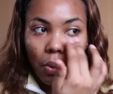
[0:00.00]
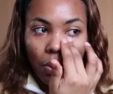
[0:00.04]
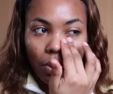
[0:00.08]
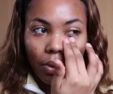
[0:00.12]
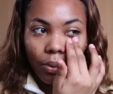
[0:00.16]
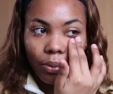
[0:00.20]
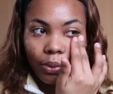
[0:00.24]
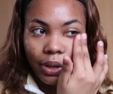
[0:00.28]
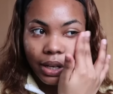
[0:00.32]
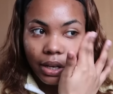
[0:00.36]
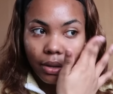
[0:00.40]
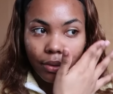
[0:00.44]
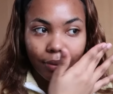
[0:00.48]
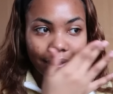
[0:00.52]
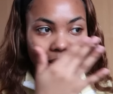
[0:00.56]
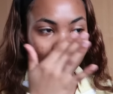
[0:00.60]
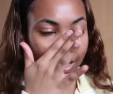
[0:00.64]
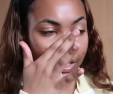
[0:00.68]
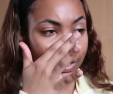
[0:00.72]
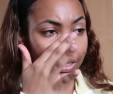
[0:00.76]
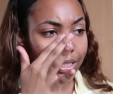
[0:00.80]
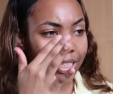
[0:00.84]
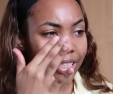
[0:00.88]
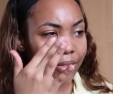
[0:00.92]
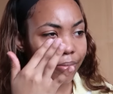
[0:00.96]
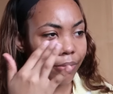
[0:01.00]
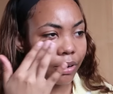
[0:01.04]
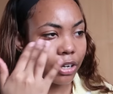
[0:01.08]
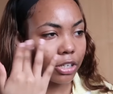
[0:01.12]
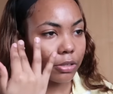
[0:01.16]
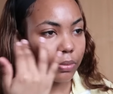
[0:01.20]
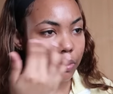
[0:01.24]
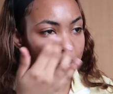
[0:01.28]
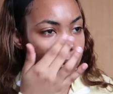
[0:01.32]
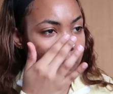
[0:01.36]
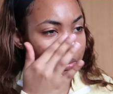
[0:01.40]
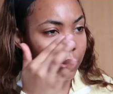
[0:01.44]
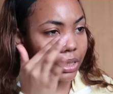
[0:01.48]
When we're in a relationship, I
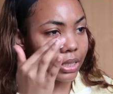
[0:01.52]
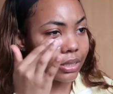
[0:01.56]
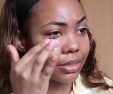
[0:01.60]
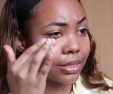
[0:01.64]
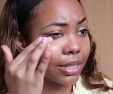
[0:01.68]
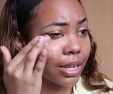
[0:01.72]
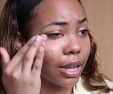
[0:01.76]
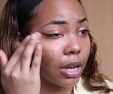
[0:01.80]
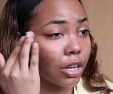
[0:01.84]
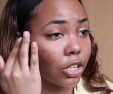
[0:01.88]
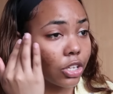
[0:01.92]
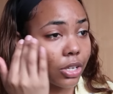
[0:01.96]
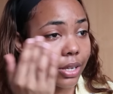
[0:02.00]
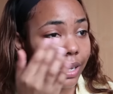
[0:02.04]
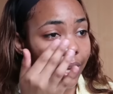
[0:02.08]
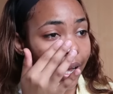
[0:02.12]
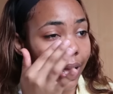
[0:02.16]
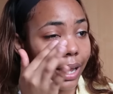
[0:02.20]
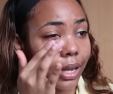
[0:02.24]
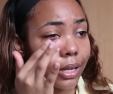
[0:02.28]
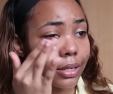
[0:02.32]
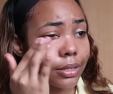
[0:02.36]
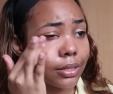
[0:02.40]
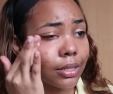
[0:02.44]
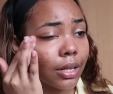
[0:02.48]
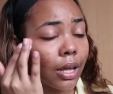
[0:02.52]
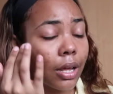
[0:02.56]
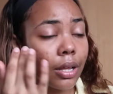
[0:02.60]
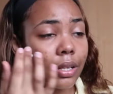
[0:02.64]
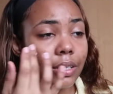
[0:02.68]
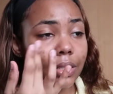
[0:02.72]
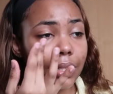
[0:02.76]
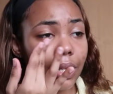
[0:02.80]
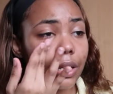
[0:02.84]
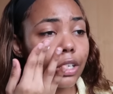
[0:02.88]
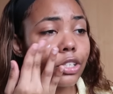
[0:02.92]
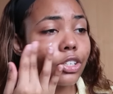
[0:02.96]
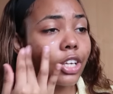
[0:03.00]
was probably telling
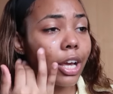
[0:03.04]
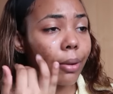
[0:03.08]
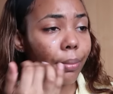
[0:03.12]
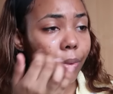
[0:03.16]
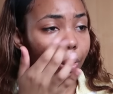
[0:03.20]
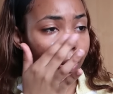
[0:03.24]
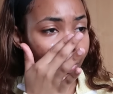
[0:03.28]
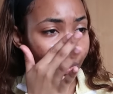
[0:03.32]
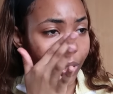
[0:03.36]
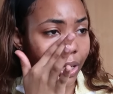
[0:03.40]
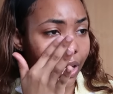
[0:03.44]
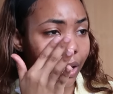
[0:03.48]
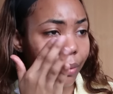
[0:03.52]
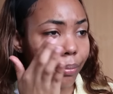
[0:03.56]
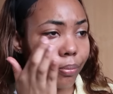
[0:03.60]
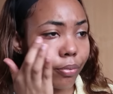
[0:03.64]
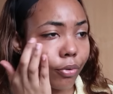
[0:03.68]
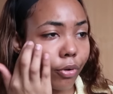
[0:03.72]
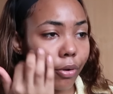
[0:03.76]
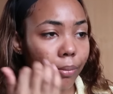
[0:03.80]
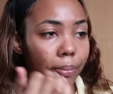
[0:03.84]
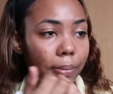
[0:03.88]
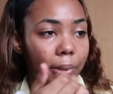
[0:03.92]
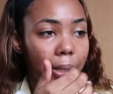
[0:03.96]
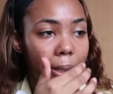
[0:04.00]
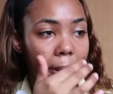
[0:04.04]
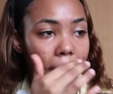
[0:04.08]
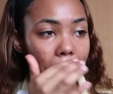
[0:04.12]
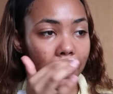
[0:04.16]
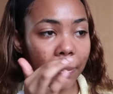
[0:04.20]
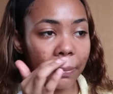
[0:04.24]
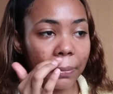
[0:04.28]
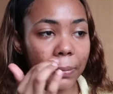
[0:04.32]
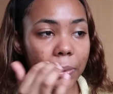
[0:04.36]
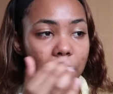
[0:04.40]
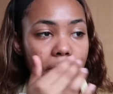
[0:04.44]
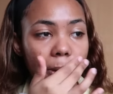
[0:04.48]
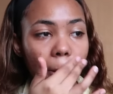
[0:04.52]
you about all our
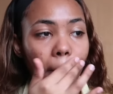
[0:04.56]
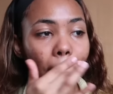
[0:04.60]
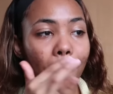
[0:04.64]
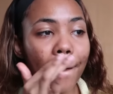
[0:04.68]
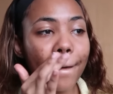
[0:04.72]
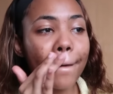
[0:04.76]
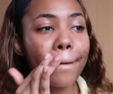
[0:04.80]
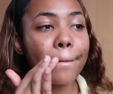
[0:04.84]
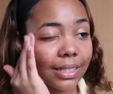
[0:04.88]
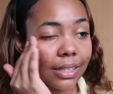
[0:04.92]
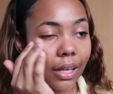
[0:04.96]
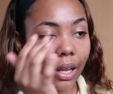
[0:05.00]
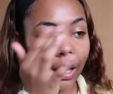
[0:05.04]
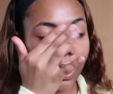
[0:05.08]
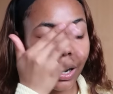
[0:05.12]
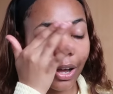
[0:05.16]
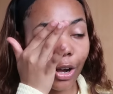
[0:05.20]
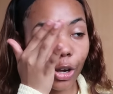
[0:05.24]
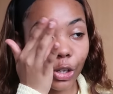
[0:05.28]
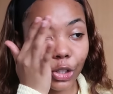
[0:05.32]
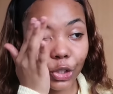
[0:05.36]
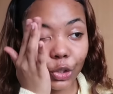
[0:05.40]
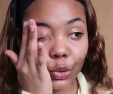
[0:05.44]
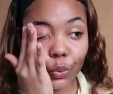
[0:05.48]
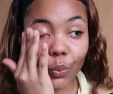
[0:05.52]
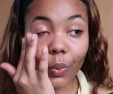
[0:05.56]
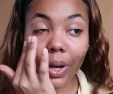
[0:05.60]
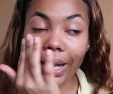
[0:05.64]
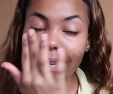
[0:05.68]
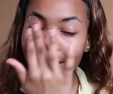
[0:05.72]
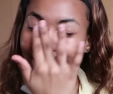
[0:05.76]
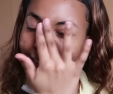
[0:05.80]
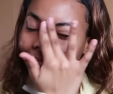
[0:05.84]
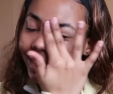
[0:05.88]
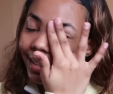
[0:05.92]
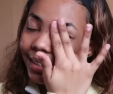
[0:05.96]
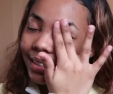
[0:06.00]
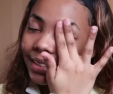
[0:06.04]
problems, and now you are
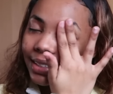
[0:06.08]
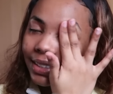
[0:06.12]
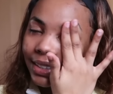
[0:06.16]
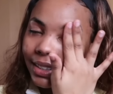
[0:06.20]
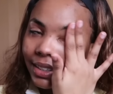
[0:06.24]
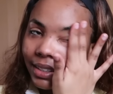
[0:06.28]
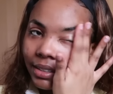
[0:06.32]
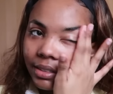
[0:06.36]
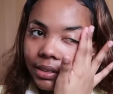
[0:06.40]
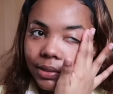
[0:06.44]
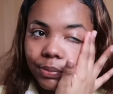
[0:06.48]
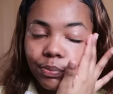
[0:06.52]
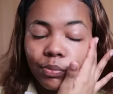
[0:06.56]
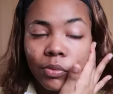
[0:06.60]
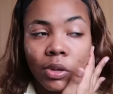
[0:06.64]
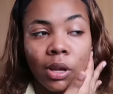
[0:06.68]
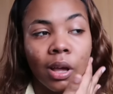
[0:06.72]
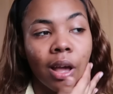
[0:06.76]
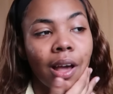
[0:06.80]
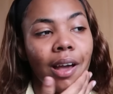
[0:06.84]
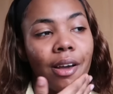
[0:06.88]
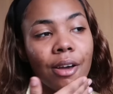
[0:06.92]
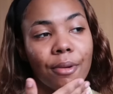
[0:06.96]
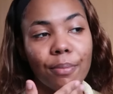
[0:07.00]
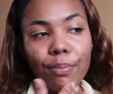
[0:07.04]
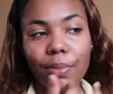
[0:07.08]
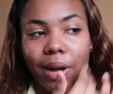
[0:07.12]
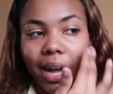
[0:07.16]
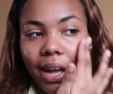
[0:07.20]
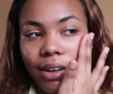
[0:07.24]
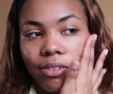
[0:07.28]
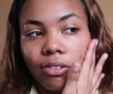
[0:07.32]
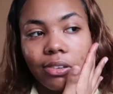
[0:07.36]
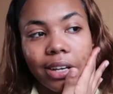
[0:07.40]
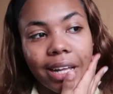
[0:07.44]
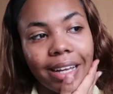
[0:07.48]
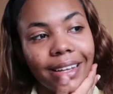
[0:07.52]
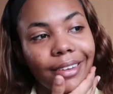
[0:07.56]
dating him. But
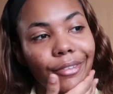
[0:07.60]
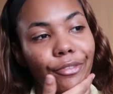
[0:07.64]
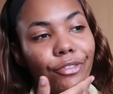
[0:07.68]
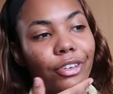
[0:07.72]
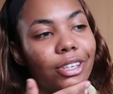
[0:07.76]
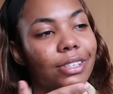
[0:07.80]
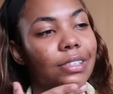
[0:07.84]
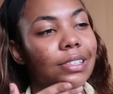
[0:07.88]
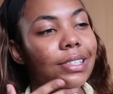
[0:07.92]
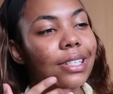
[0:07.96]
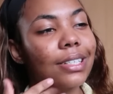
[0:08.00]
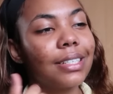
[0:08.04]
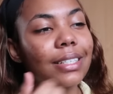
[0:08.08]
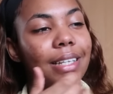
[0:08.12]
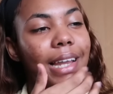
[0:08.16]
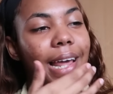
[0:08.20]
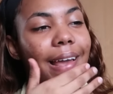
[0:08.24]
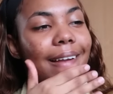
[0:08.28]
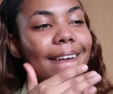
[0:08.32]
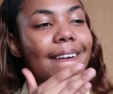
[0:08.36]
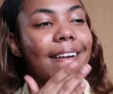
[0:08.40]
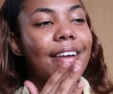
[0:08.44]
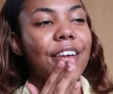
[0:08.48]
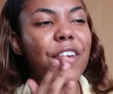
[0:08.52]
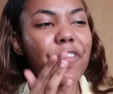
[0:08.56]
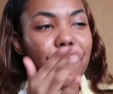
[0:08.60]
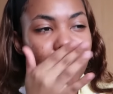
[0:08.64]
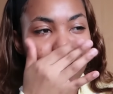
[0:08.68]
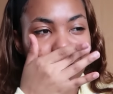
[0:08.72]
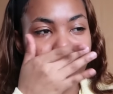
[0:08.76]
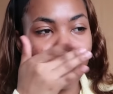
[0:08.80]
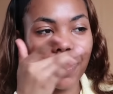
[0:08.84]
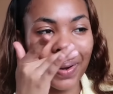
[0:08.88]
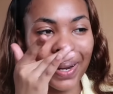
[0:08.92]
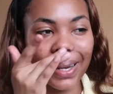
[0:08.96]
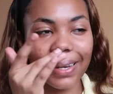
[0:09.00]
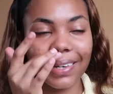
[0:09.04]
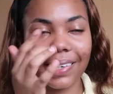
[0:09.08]
I feel like if it's just like a
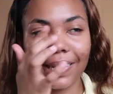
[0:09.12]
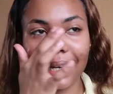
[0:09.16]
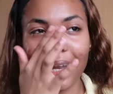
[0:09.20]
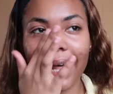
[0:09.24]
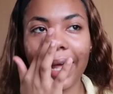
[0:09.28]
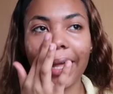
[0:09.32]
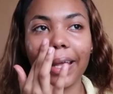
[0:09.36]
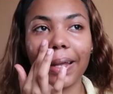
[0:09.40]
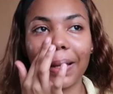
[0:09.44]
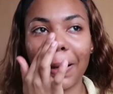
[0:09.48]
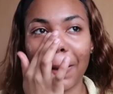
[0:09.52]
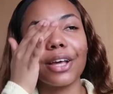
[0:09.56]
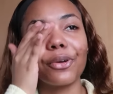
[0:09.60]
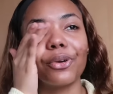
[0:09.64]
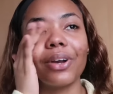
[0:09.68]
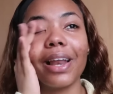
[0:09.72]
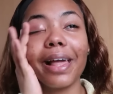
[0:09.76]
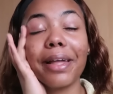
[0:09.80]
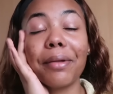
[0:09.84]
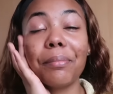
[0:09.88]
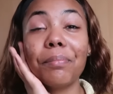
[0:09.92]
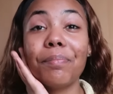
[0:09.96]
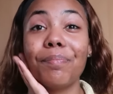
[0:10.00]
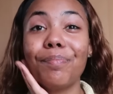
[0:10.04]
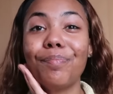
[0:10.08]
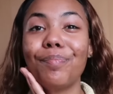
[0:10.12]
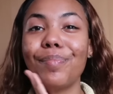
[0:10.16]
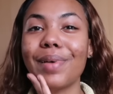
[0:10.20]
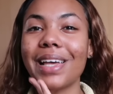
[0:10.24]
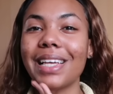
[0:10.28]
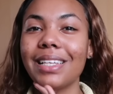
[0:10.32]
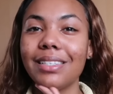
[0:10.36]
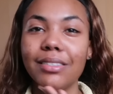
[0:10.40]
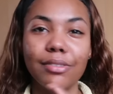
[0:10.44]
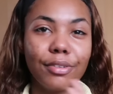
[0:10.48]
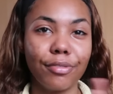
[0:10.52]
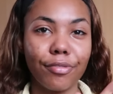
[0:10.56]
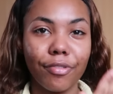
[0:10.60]
friend, like you're not like
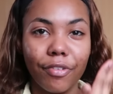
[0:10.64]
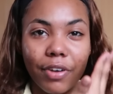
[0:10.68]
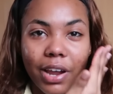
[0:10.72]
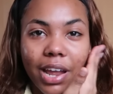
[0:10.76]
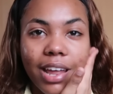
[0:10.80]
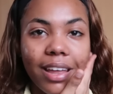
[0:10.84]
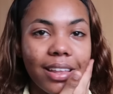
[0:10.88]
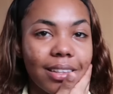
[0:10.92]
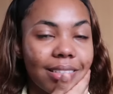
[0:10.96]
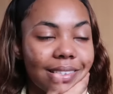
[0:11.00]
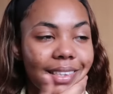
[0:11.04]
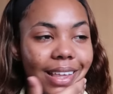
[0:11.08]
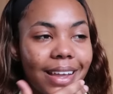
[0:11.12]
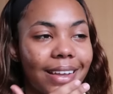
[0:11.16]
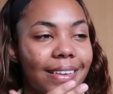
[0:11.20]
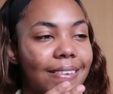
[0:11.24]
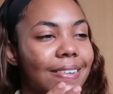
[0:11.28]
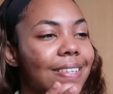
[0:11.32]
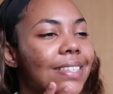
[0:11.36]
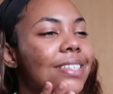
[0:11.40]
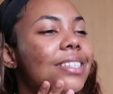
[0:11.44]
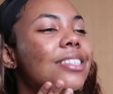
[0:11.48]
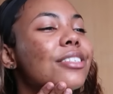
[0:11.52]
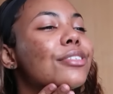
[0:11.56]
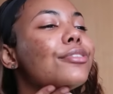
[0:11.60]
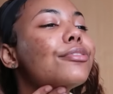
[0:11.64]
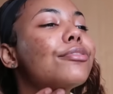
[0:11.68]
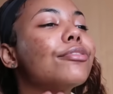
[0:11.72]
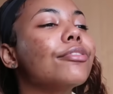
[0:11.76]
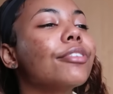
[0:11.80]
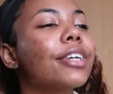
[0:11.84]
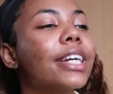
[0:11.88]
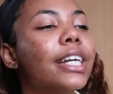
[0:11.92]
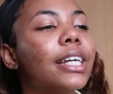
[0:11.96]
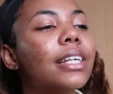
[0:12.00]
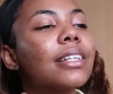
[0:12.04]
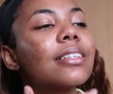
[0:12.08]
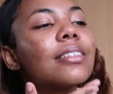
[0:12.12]
best friends, like you're just
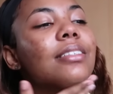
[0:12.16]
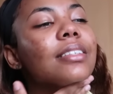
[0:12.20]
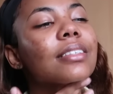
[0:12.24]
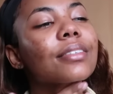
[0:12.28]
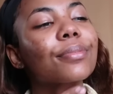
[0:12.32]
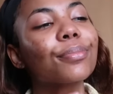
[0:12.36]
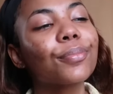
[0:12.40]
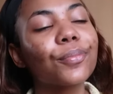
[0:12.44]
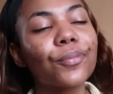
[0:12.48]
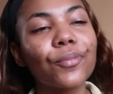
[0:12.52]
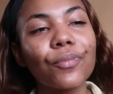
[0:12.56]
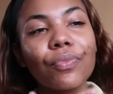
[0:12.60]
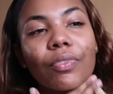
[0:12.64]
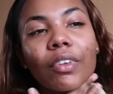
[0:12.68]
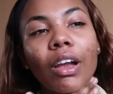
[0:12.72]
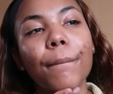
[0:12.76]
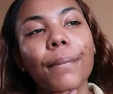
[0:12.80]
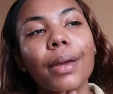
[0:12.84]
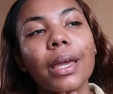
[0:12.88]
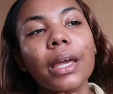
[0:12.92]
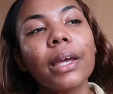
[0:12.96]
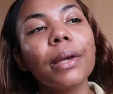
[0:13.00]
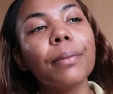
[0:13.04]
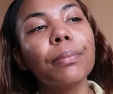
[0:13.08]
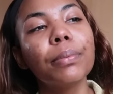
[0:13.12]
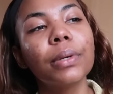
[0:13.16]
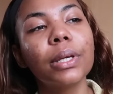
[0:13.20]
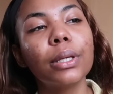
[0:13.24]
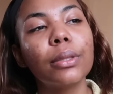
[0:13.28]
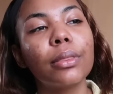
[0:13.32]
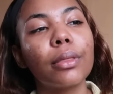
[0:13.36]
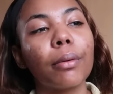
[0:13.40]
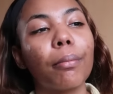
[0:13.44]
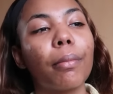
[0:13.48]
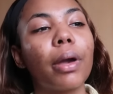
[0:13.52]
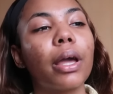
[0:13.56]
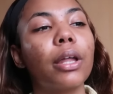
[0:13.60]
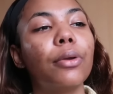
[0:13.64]
friends, maybe
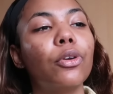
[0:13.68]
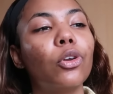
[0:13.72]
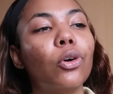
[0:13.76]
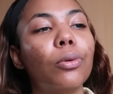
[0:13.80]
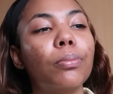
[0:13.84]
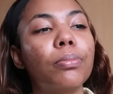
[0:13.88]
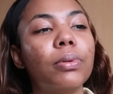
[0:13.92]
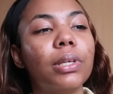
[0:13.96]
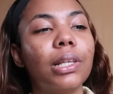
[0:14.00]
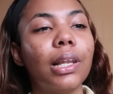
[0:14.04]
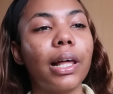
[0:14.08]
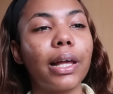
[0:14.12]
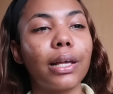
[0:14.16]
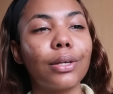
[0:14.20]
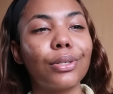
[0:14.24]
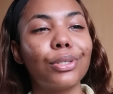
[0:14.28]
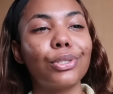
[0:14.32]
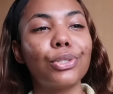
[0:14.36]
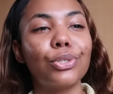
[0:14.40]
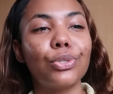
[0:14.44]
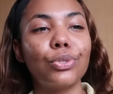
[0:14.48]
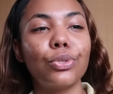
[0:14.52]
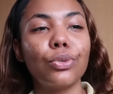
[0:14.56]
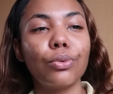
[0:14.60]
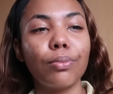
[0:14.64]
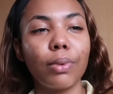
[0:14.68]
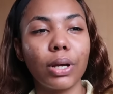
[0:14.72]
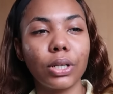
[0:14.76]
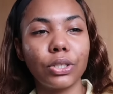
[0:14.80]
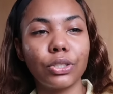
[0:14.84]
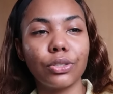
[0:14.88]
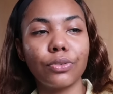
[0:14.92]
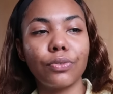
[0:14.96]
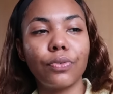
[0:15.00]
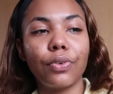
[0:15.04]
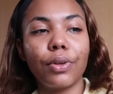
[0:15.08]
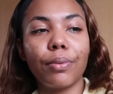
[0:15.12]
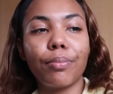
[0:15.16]
there might not be like so
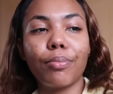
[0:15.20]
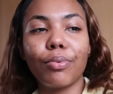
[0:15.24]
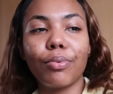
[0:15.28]
much of a